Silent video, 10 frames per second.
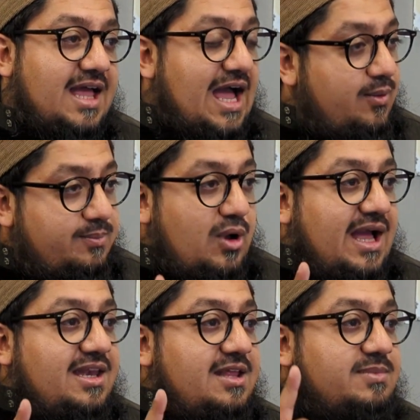Our
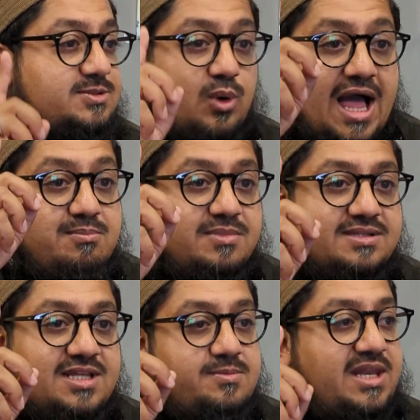mu'allim is
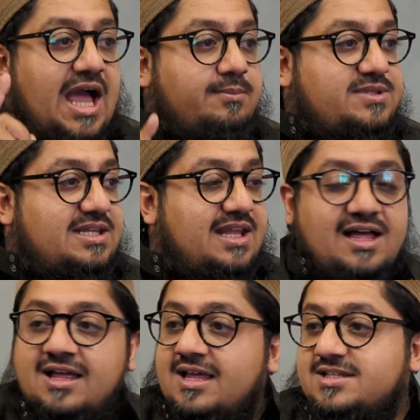Muhammad ibn
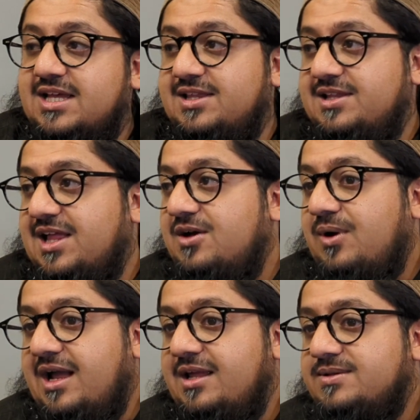Abdullah, sallallahu
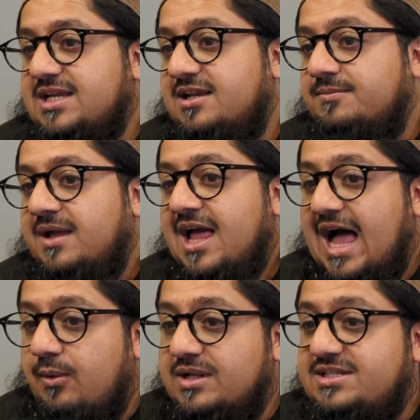alayhi wa sallam.
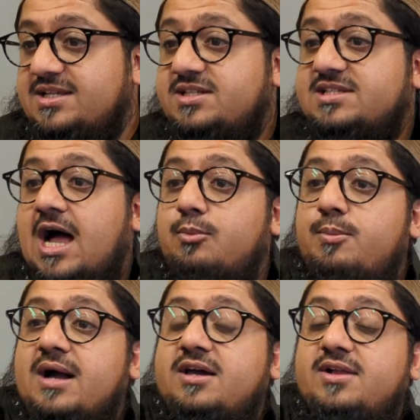Our teachers are Abu
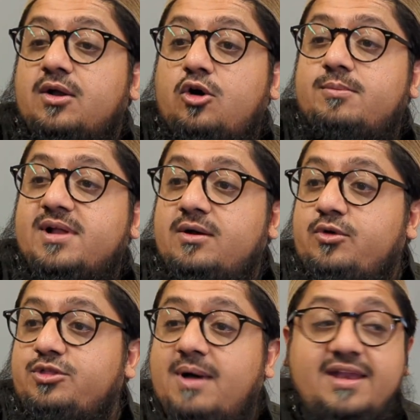Bakr and Umar and
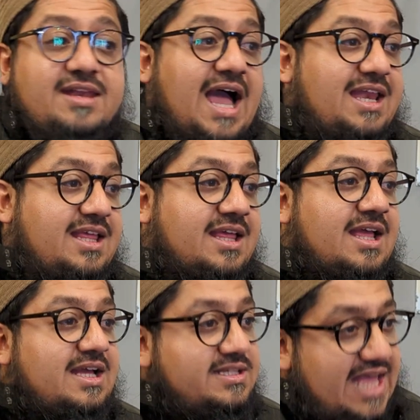Uthman and Ali.
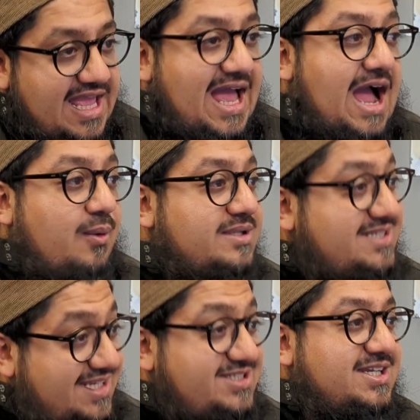They are our
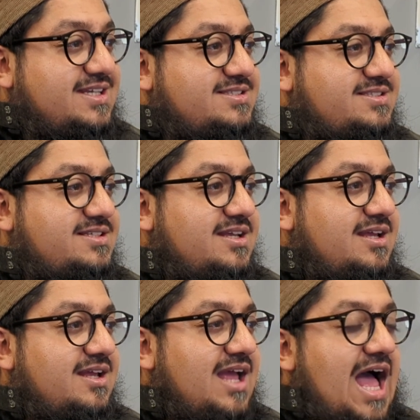teachers.
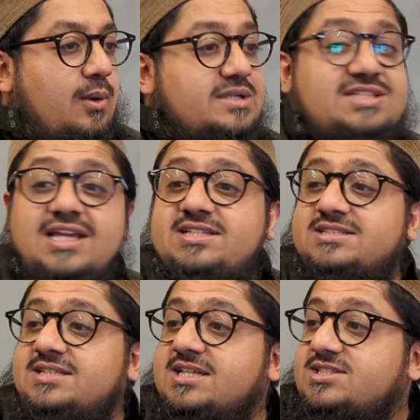Our teachers
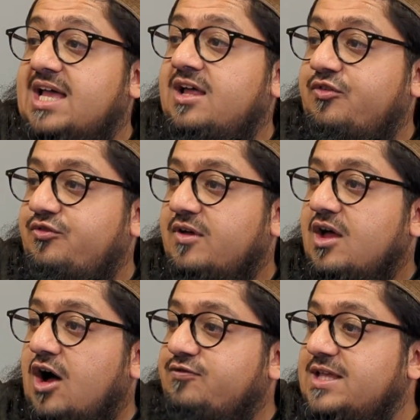are the salaf
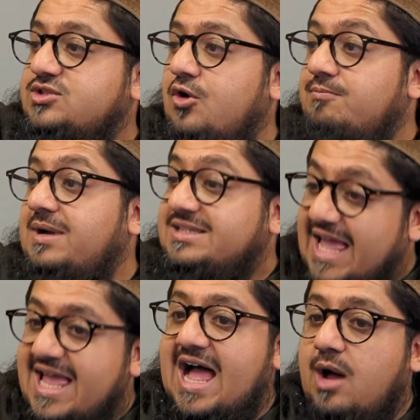of this ummah.
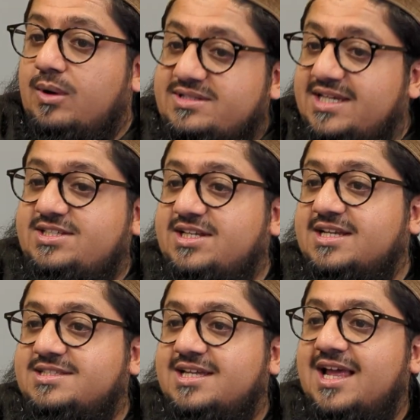They are our teachers.